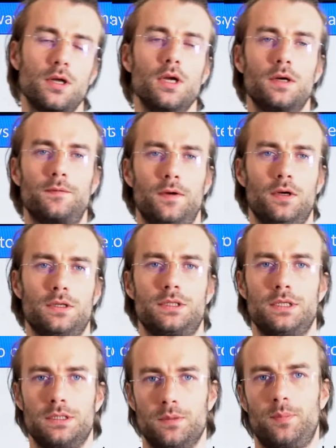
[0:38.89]
First
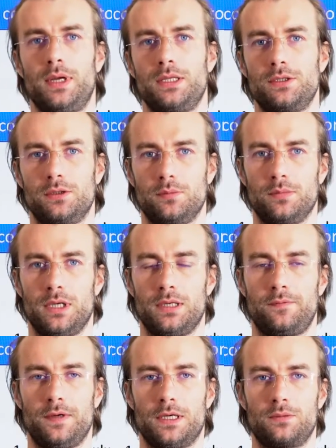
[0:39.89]
is the pendulum
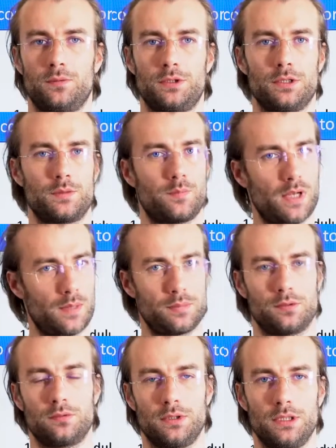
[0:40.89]
effect, which is
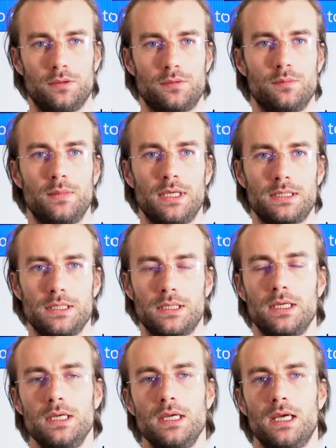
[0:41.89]
absolutely automatic,
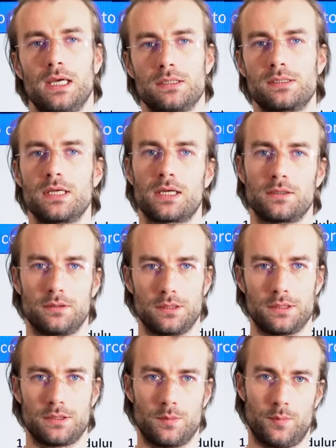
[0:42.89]
and second
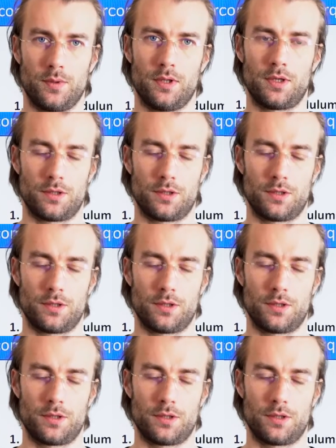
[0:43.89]
is the bar